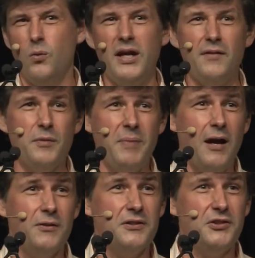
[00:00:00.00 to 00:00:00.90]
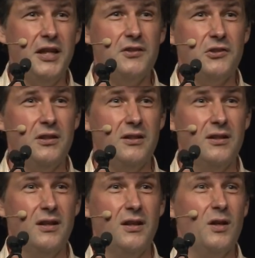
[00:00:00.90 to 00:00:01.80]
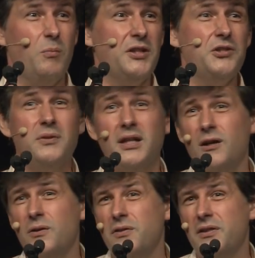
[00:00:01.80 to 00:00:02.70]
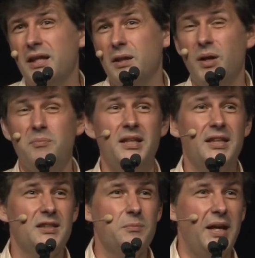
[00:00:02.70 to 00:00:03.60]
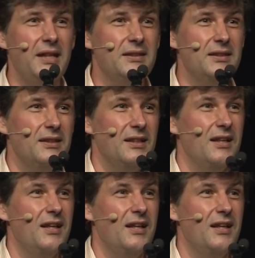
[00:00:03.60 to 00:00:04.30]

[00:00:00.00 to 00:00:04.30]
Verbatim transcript: We have the power to change it by doing our own thing, by being independent